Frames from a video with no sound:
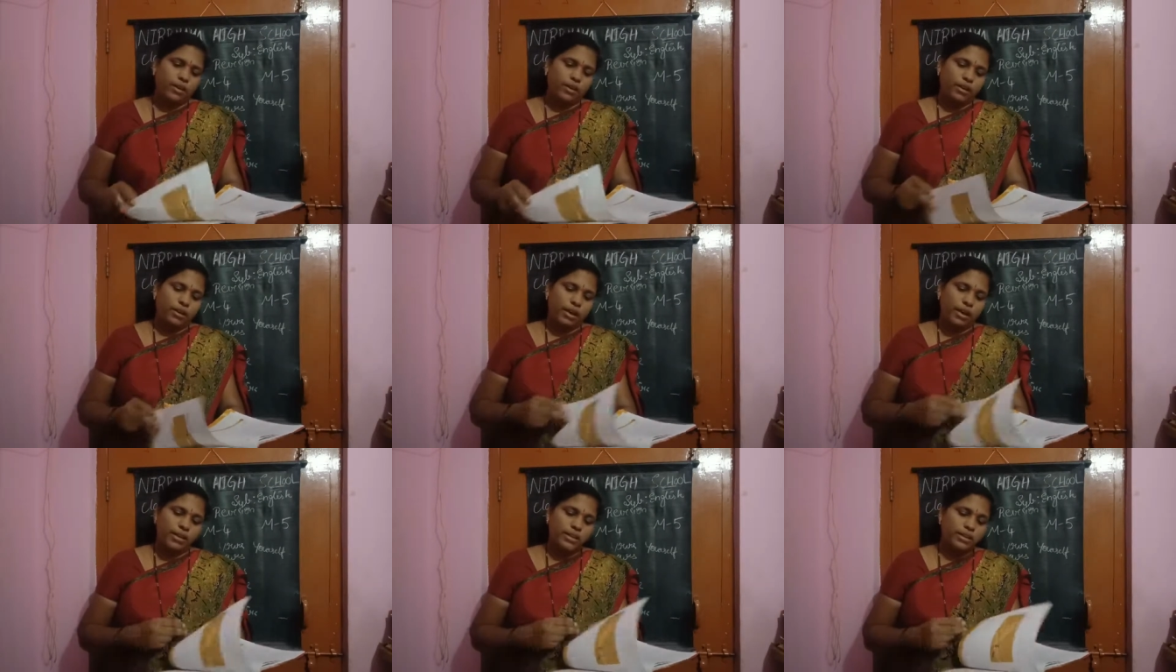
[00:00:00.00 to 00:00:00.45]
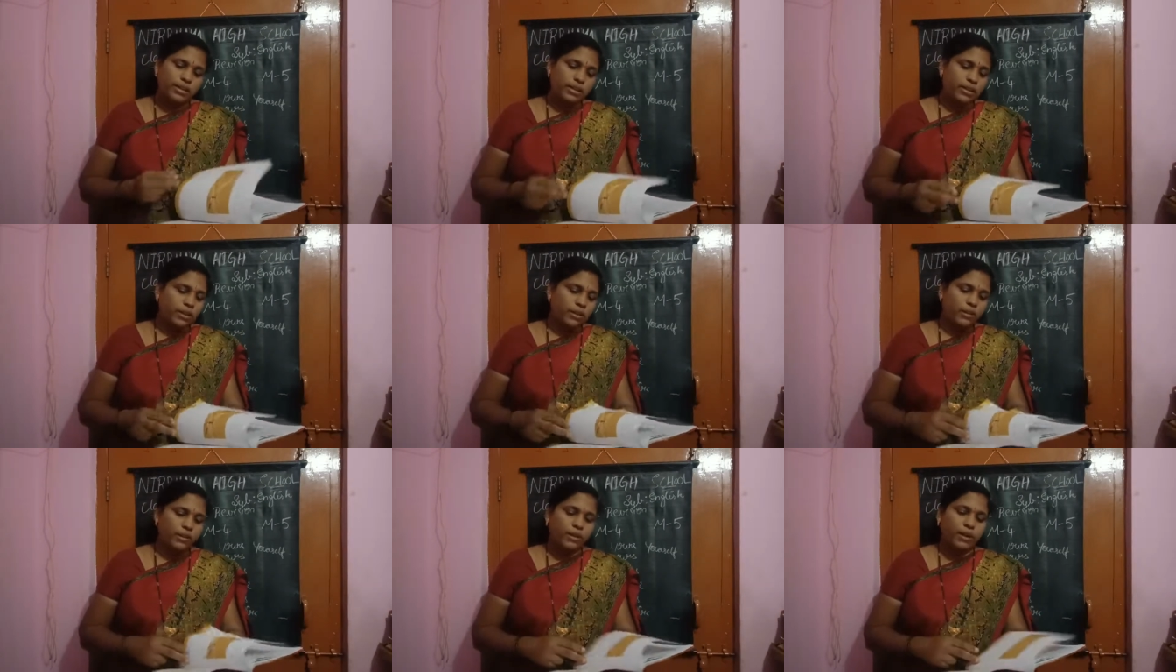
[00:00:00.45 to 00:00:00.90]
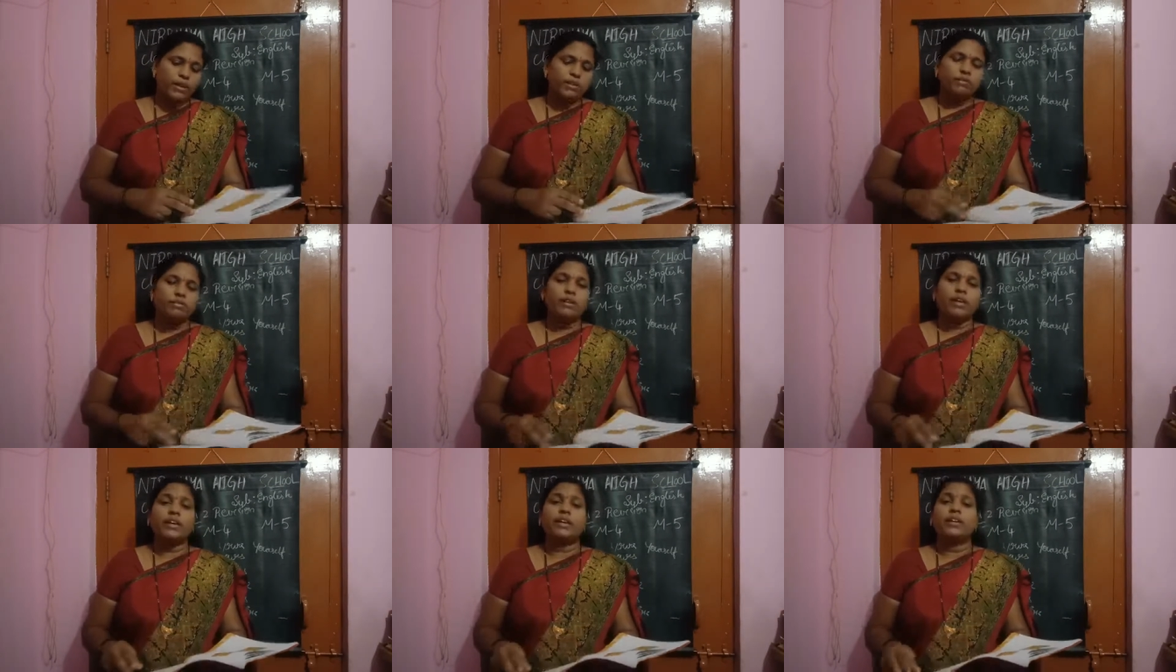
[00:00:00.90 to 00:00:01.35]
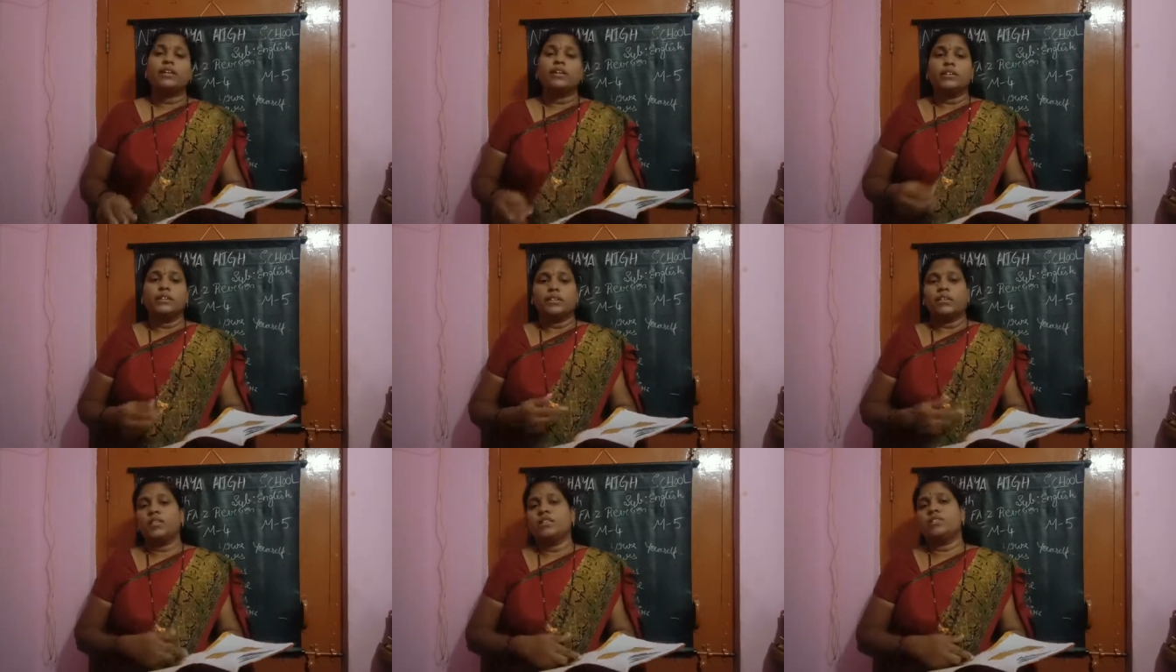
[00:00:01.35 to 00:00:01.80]
eh, you can think
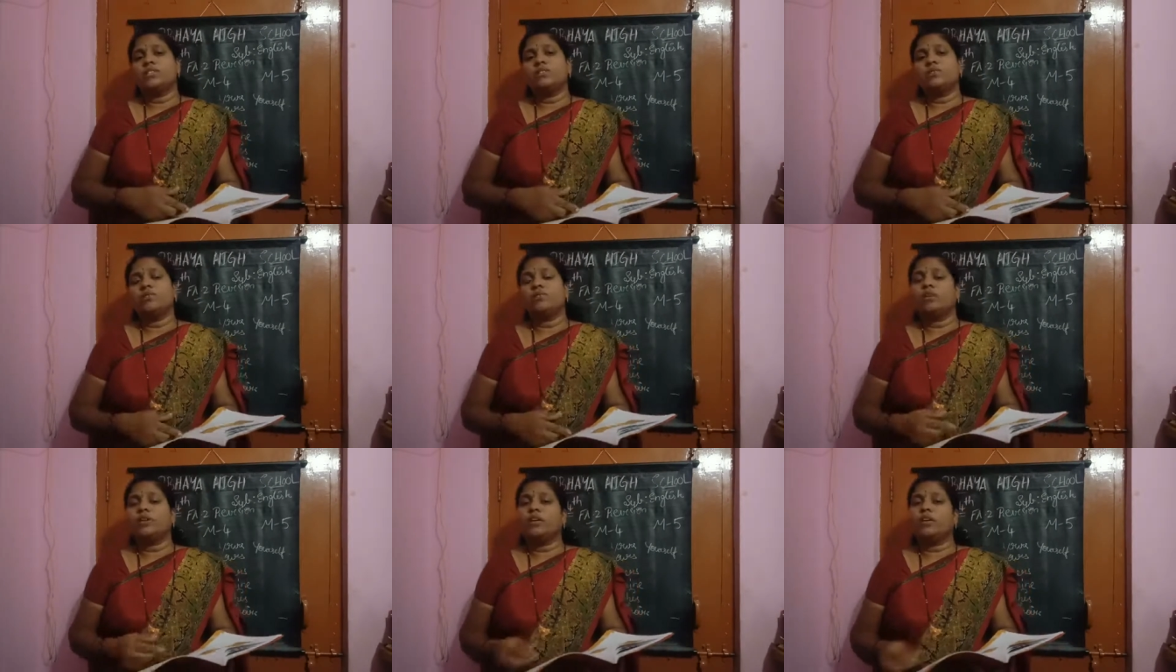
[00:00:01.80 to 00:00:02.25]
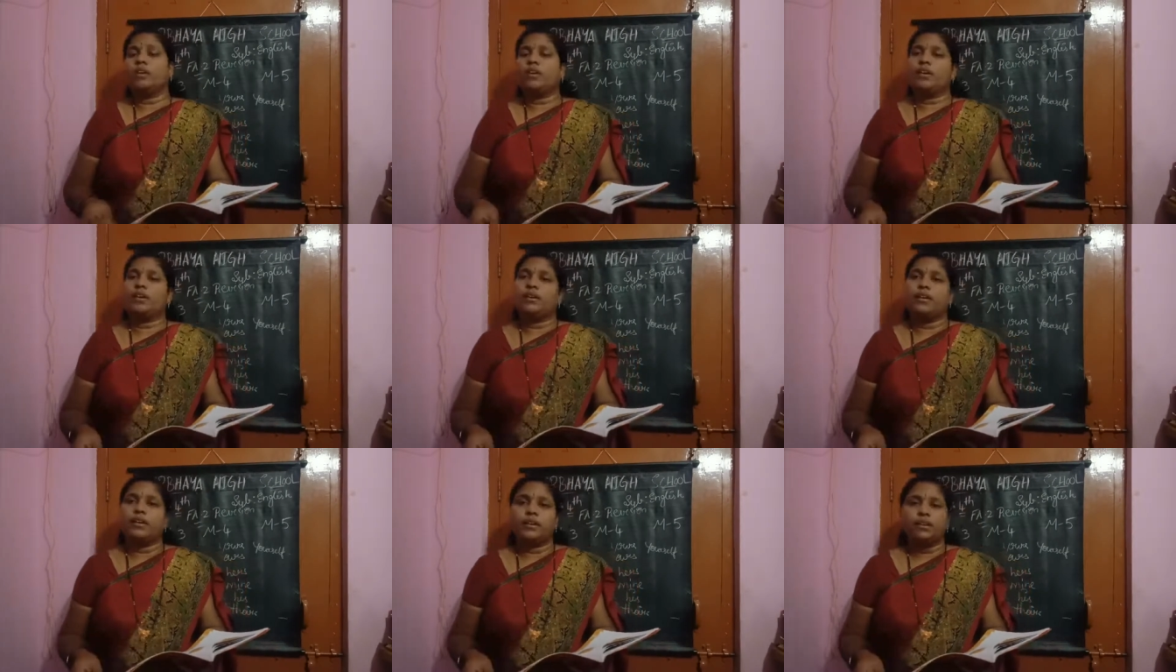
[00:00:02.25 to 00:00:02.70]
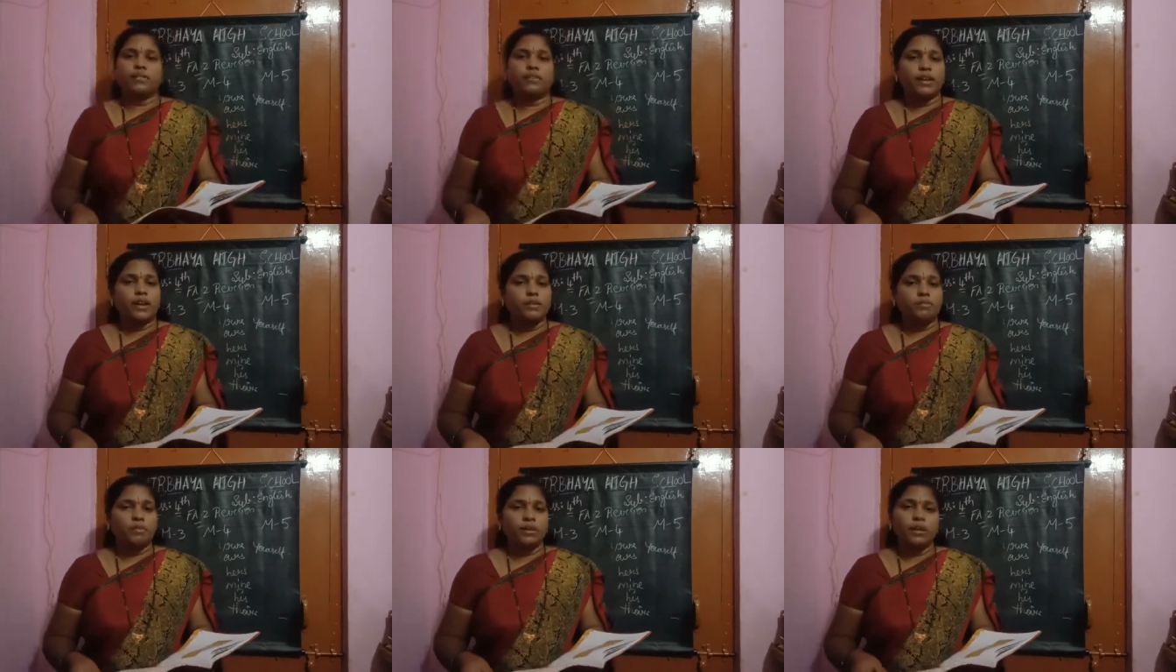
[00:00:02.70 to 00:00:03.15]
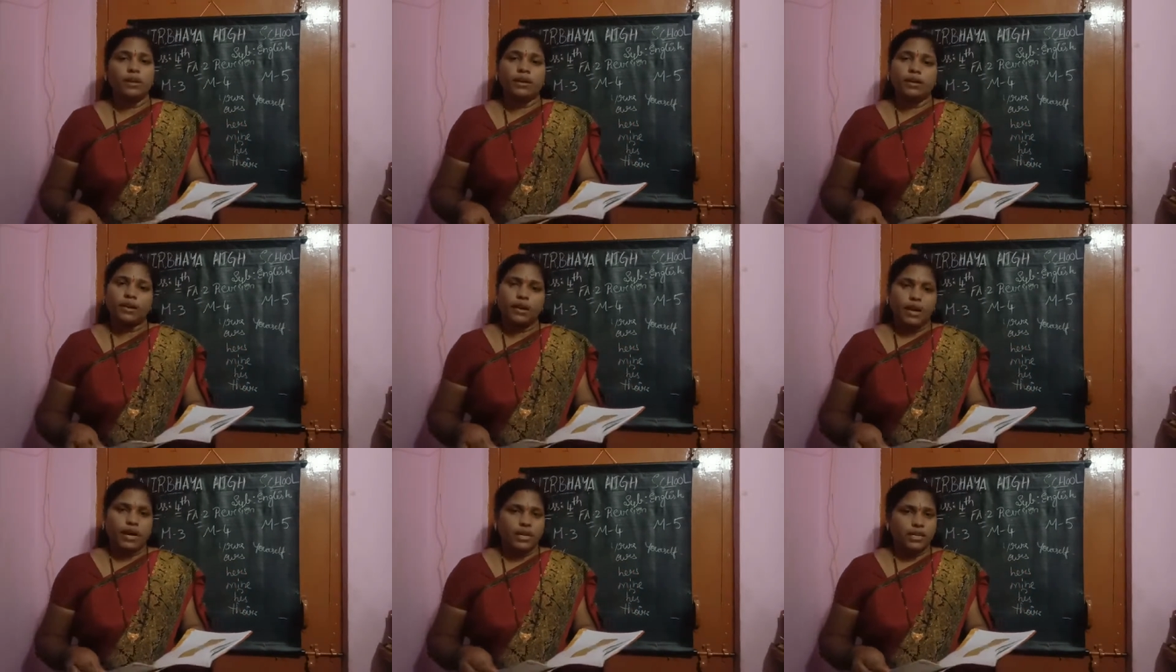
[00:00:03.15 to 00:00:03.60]
this story or it can be
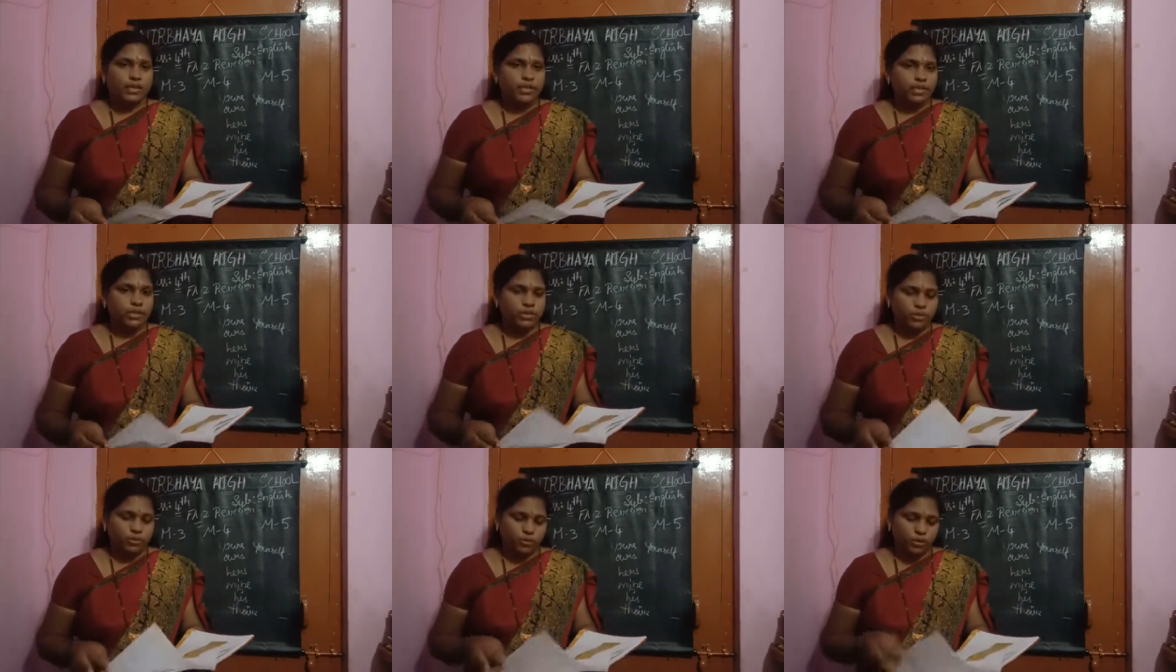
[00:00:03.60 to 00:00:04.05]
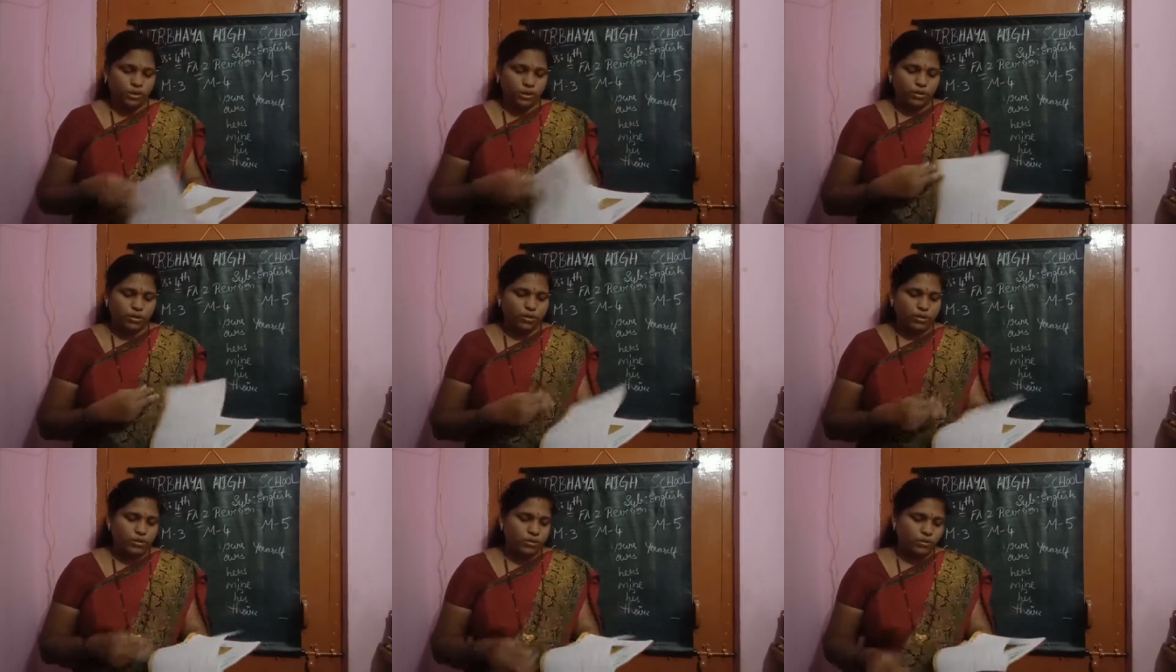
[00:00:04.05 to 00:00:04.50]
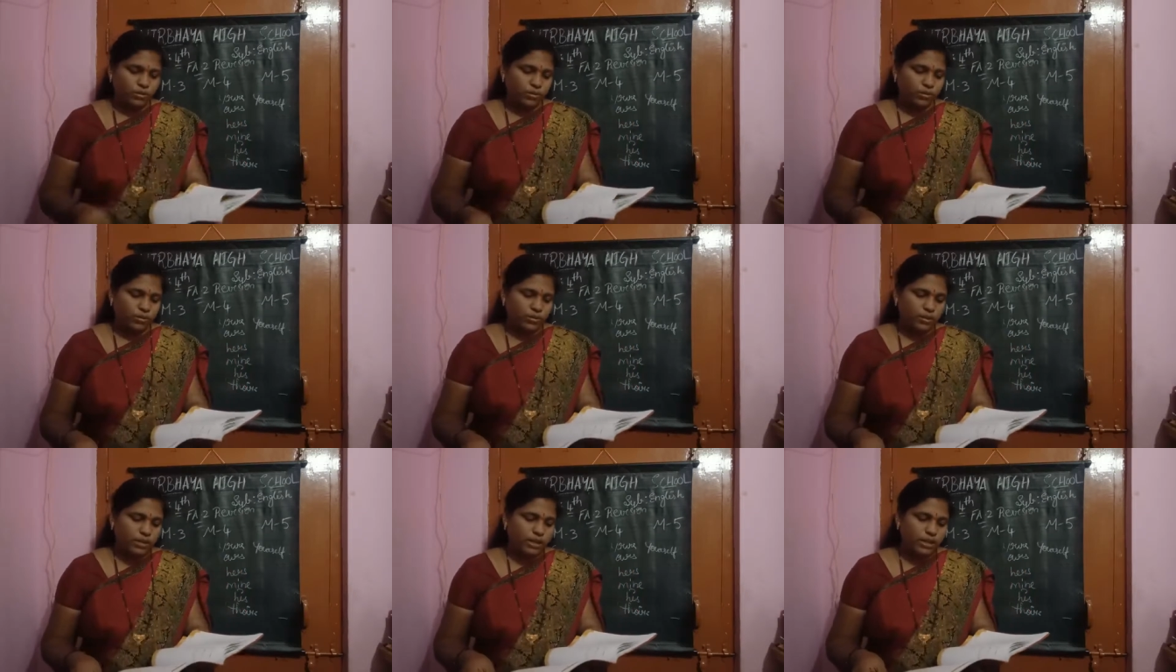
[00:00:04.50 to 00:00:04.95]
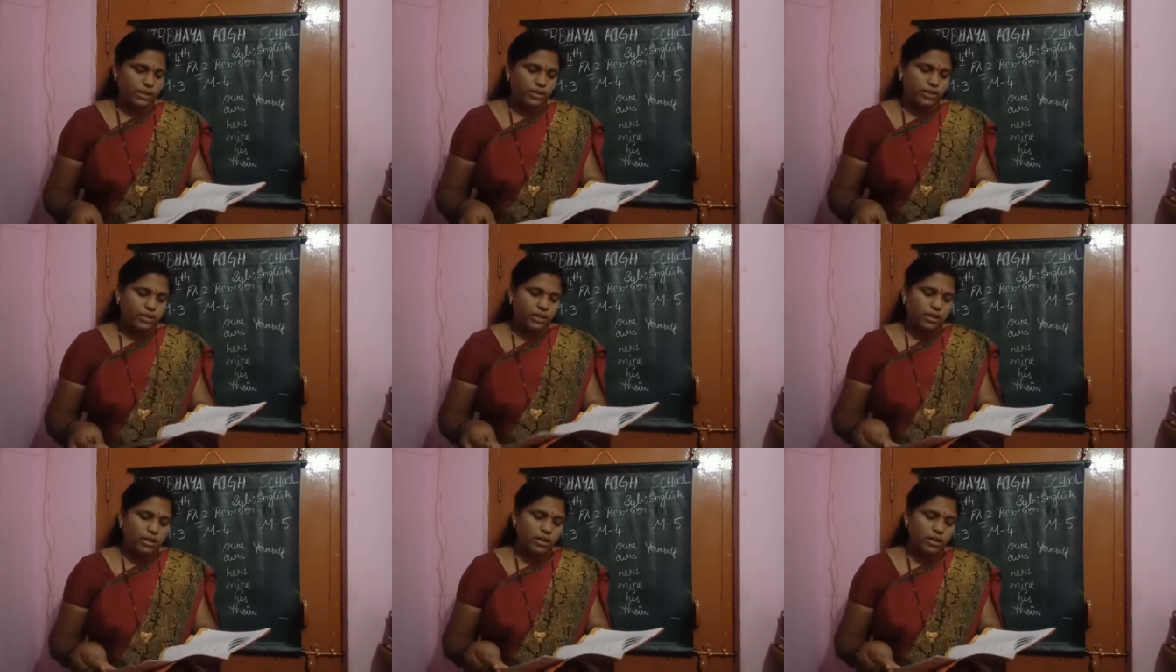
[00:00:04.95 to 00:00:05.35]
another story also yes